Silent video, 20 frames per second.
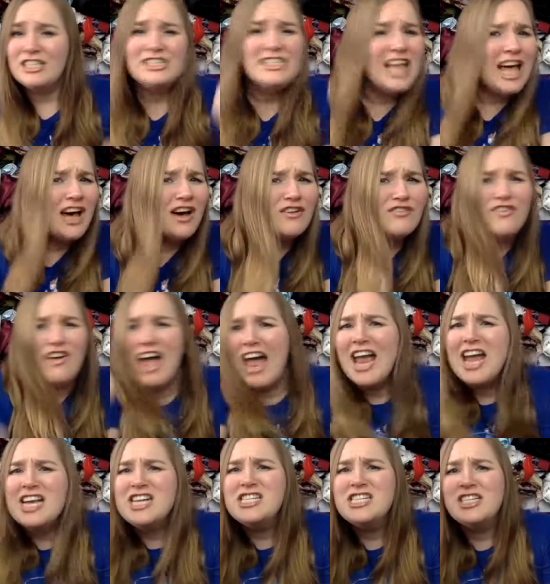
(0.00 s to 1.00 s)
love,
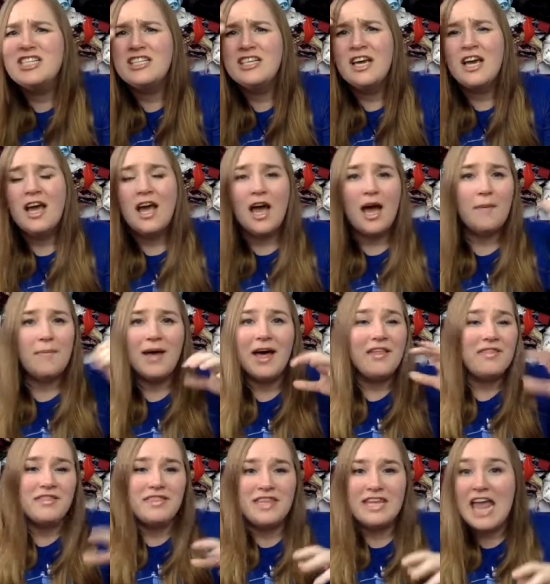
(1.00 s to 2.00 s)
hate
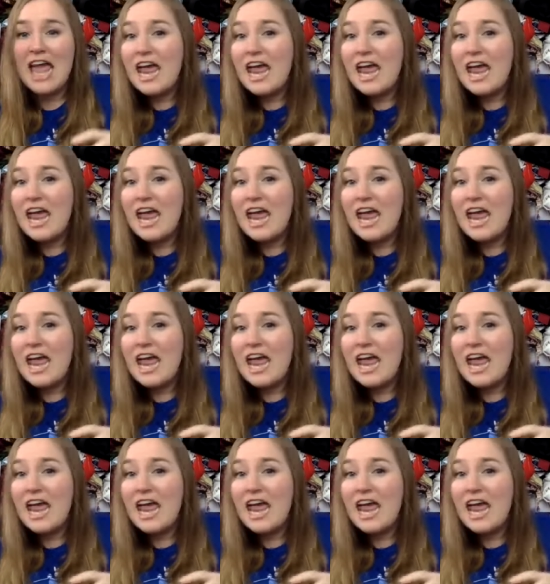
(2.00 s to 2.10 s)
about the